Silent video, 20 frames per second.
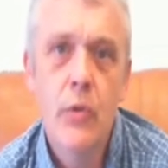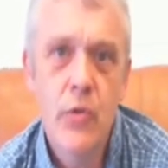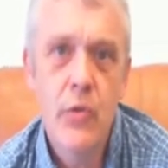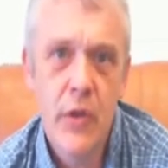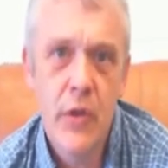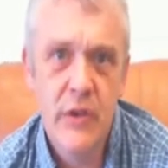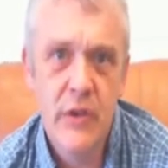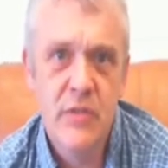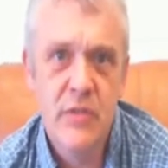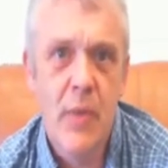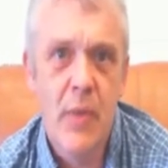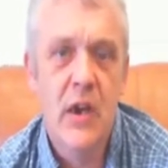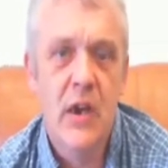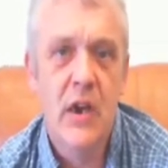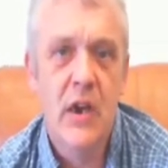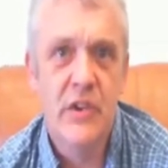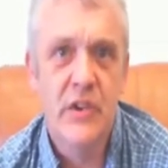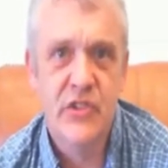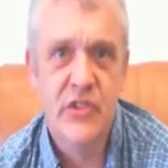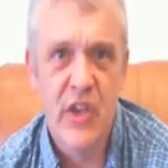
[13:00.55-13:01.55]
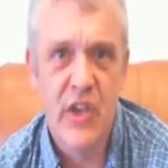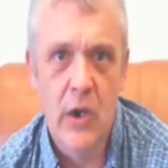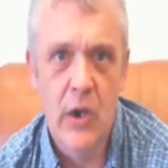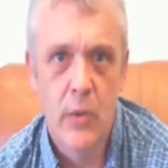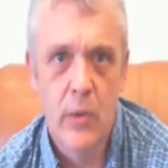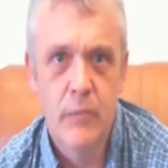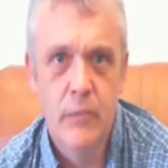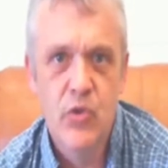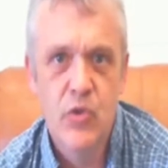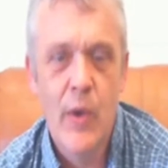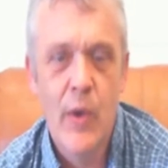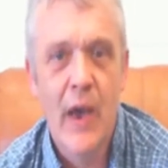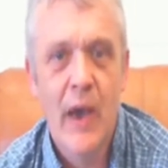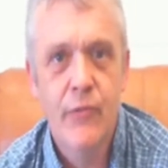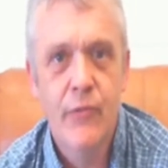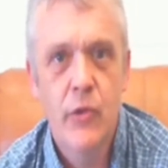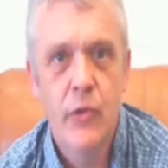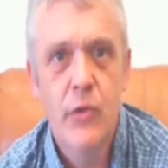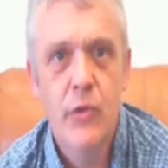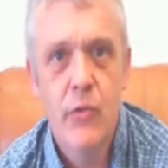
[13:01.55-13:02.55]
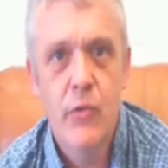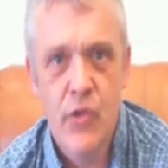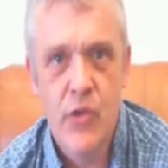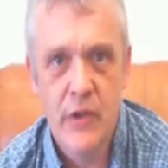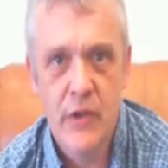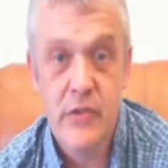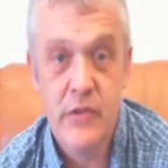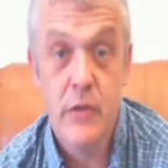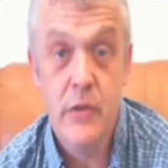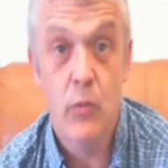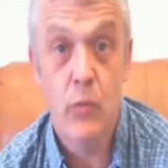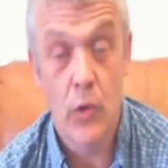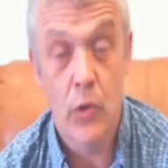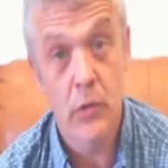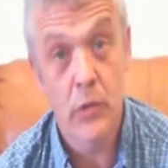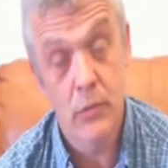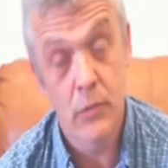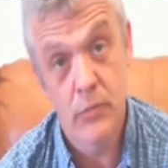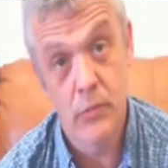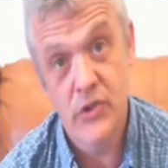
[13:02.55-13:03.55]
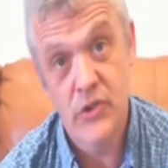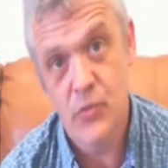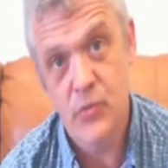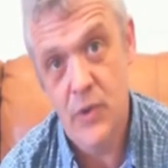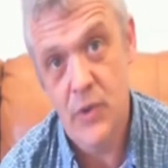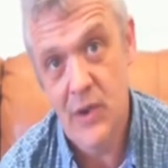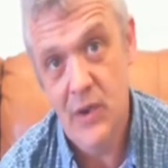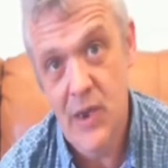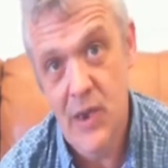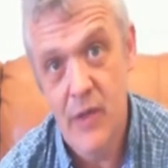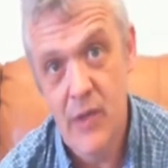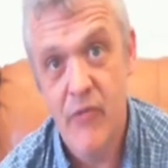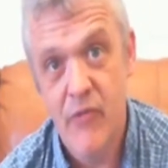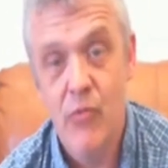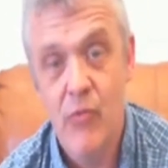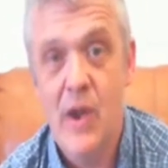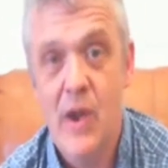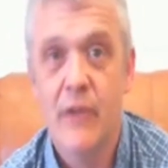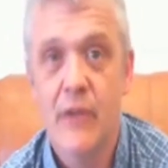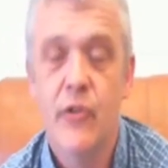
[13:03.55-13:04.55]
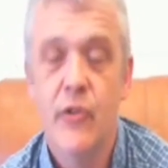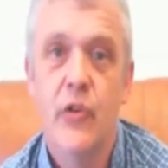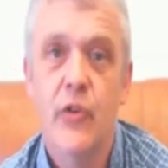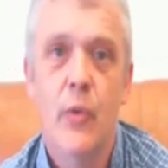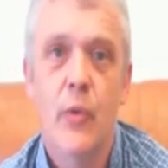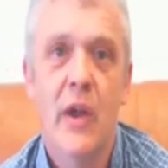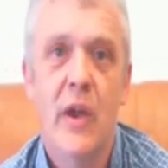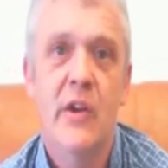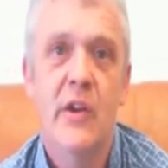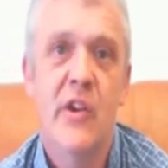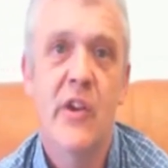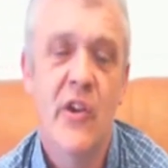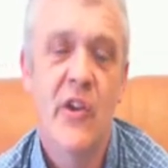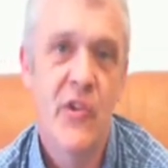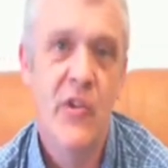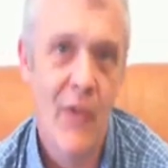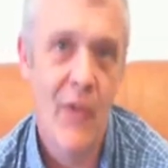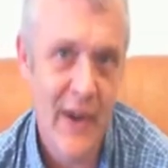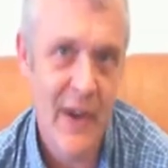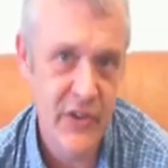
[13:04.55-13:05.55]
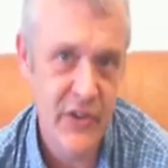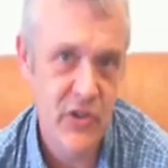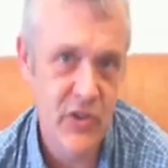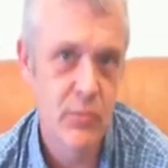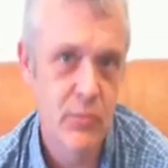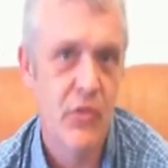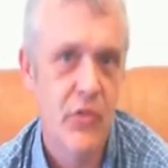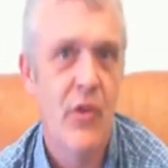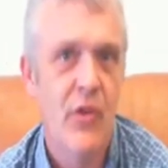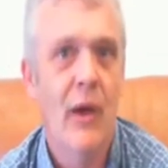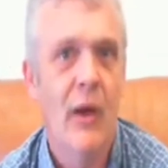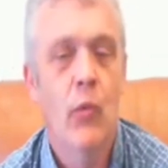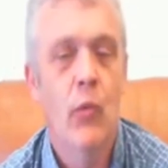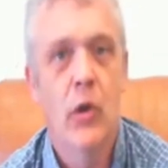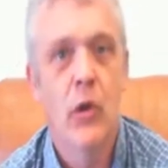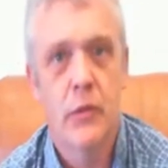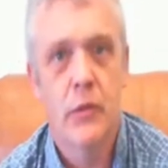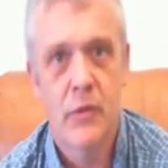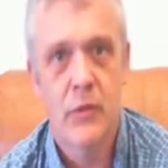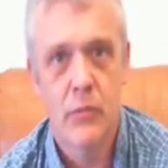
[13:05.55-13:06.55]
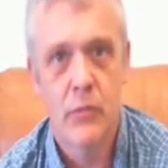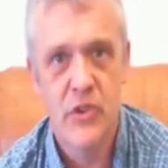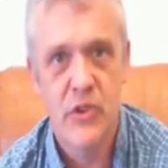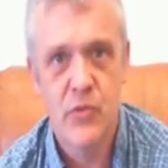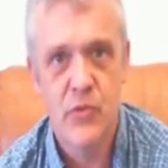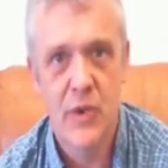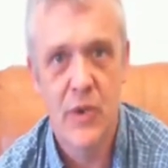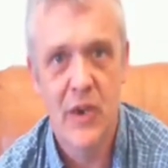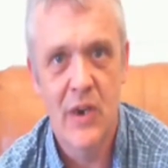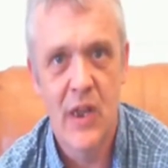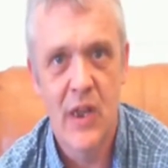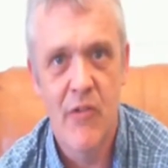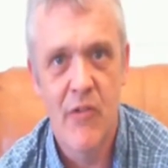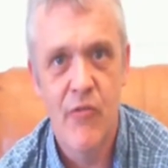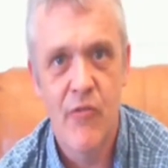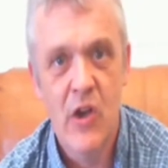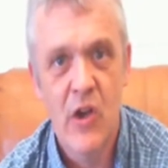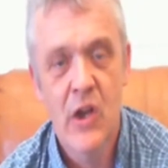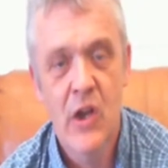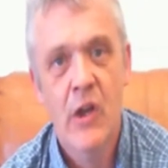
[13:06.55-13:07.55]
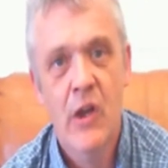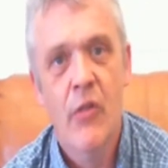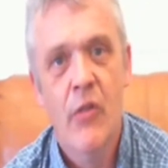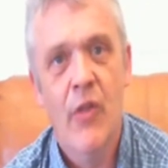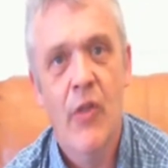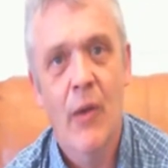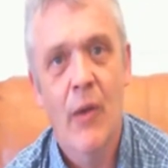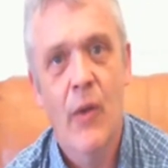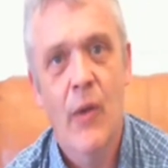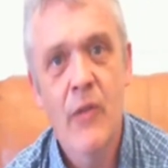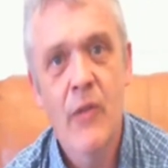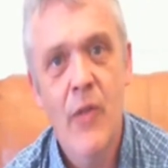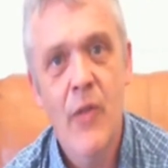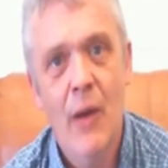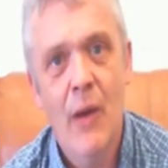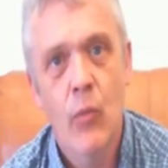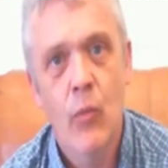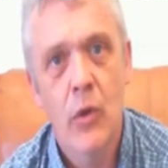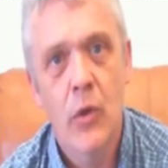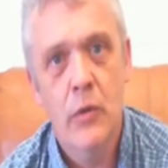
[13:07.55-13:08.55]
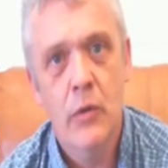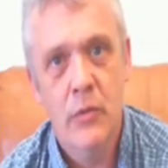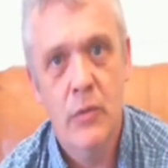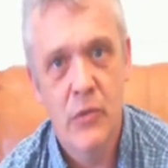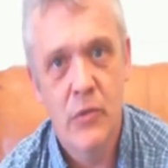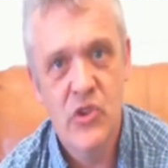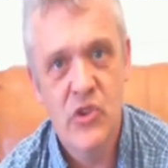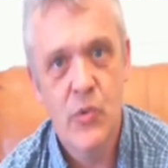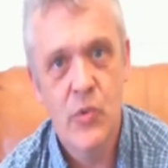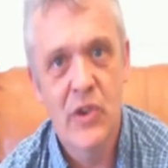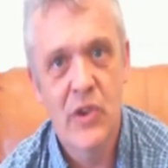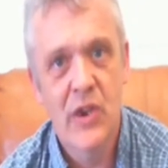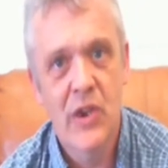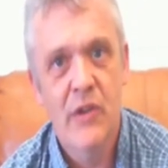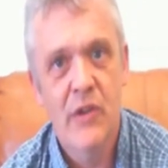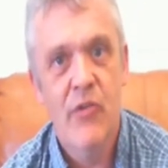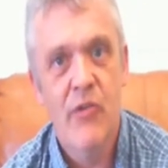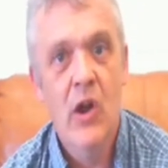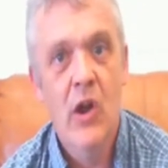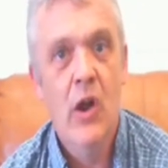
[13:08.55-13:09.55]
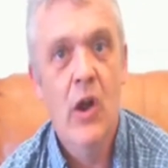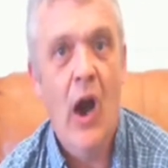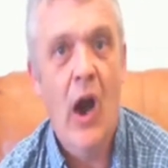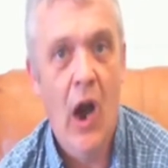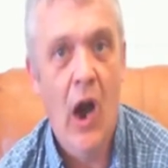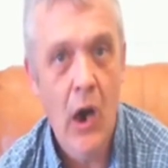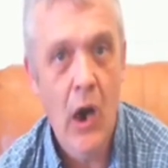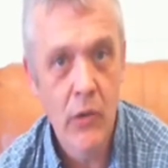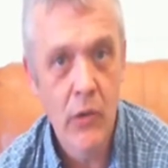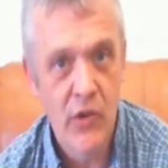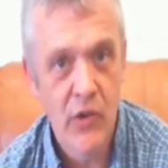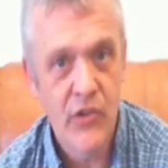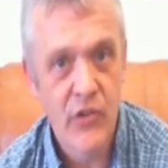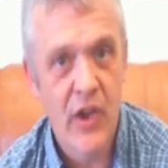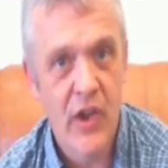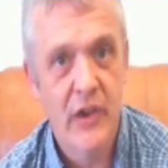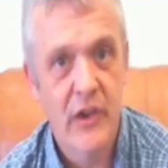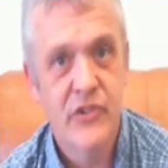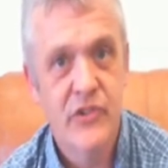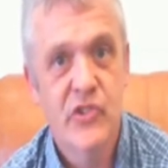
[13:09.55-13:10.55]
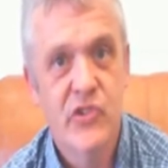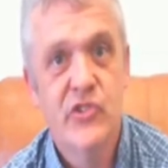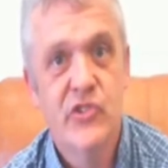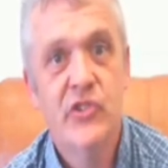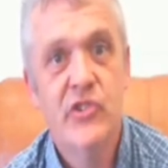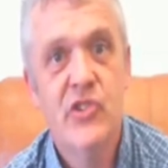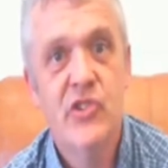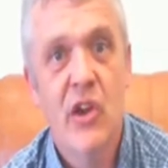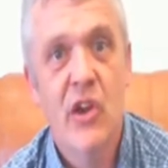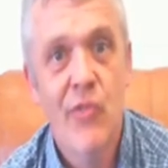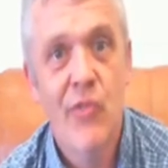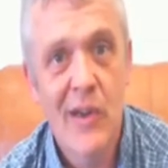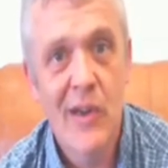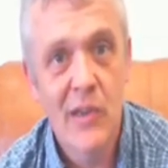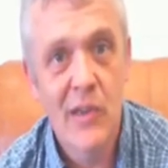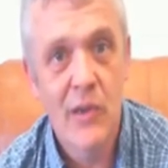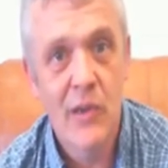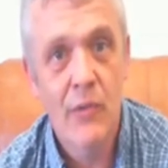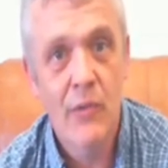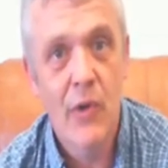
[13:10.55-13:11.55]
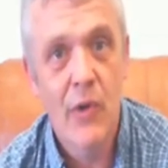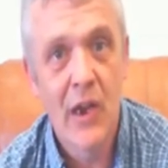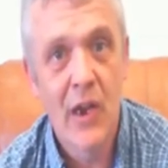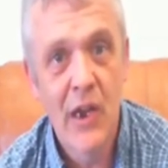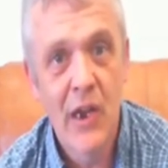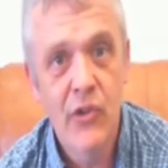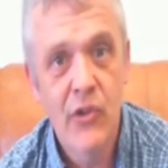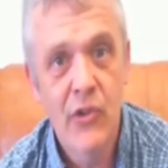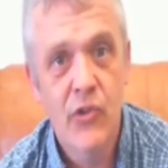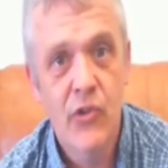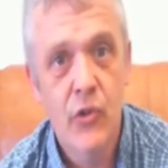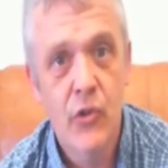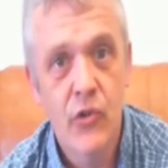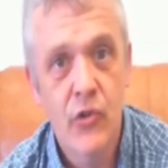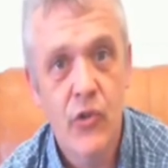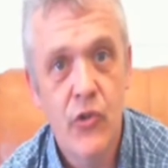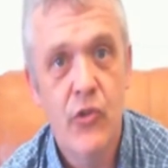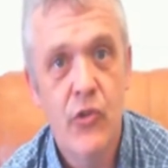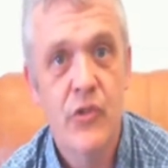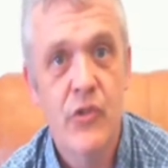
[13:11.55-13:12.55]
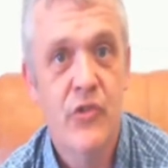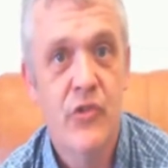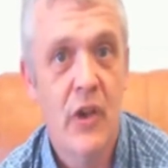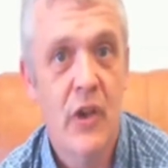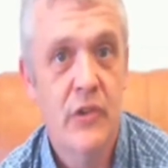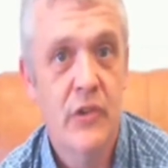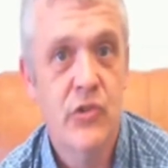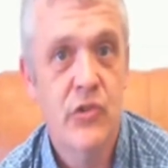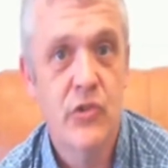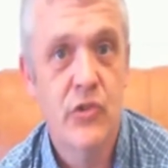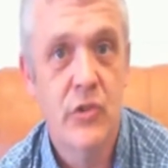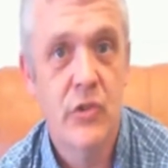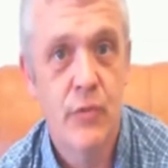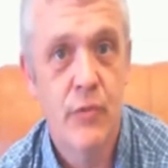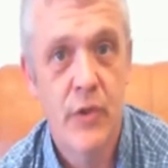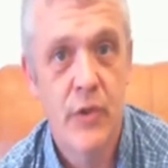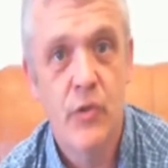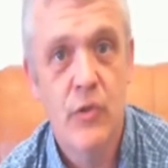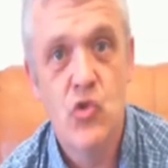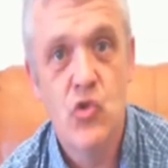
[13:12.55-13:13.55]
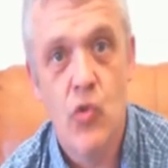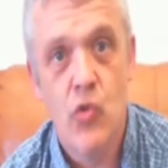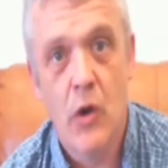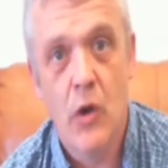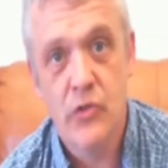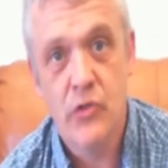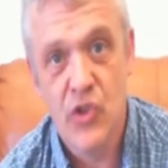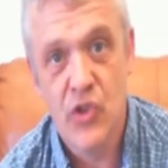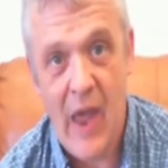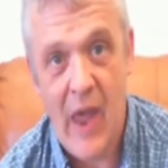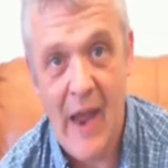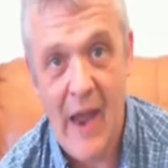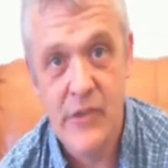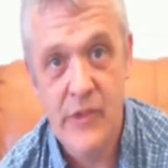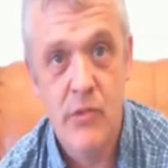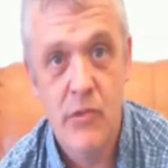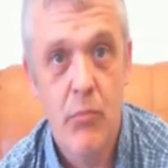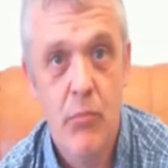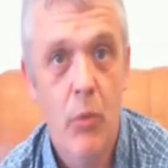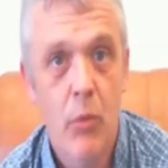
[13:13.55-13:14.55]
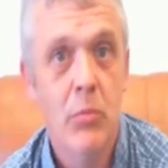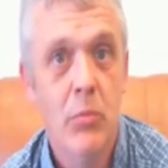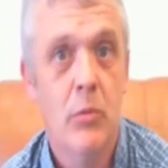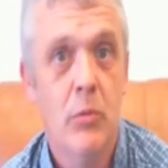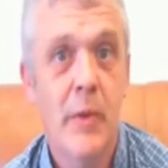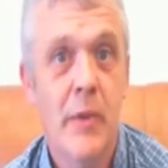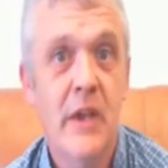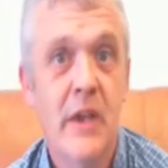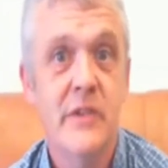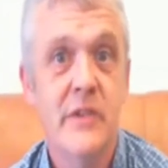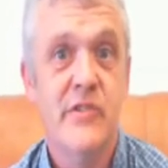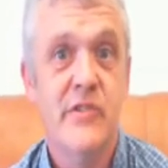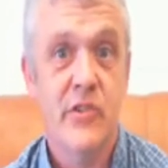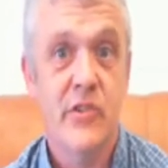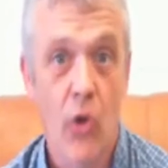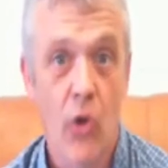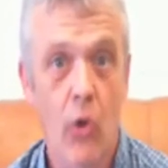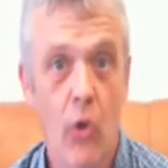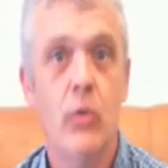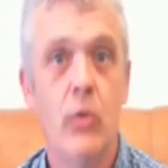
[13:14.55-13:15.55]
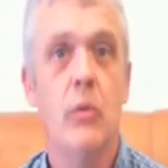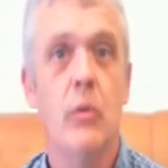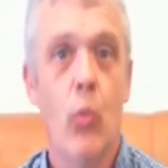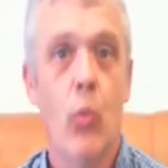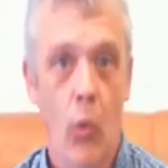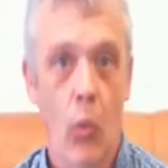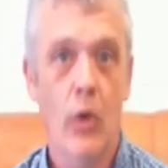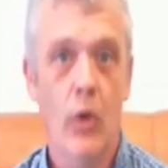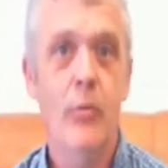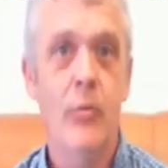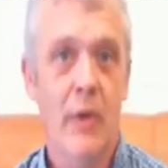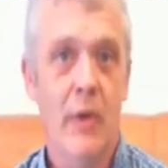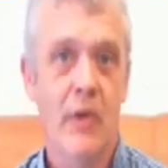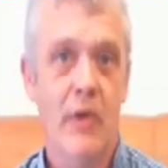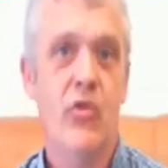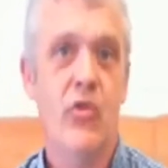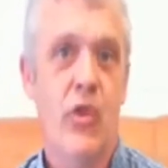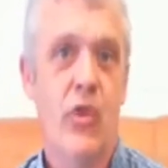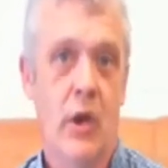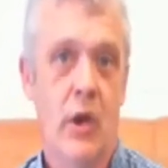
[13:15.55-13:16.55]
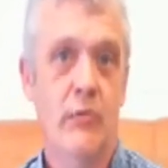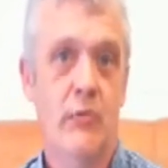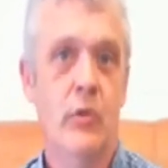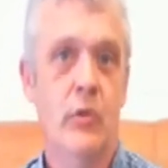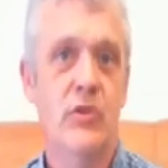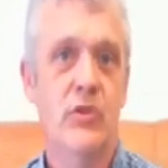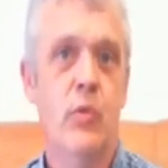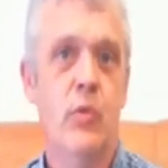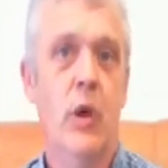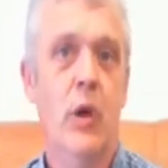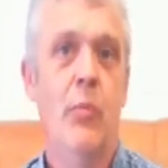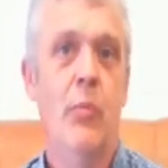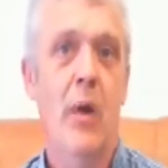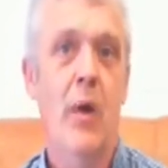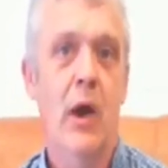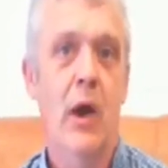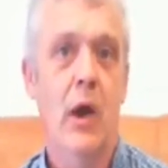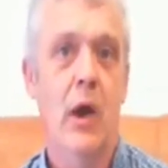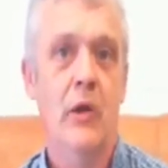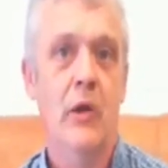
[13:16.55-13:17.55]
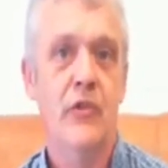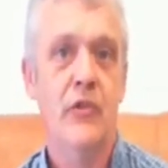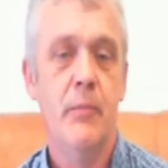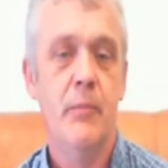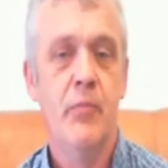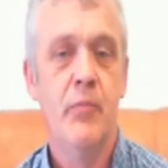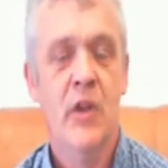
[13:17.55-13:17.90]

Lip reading: do things by ourselves. We have to do things in the world in which we live. We have to do it in interaction with that world in which we live. That in that world in which we live, our intelligence is directly related to the intelligence of rivers, rocks, cats and bumblebees. It's all one big thing of which we're part.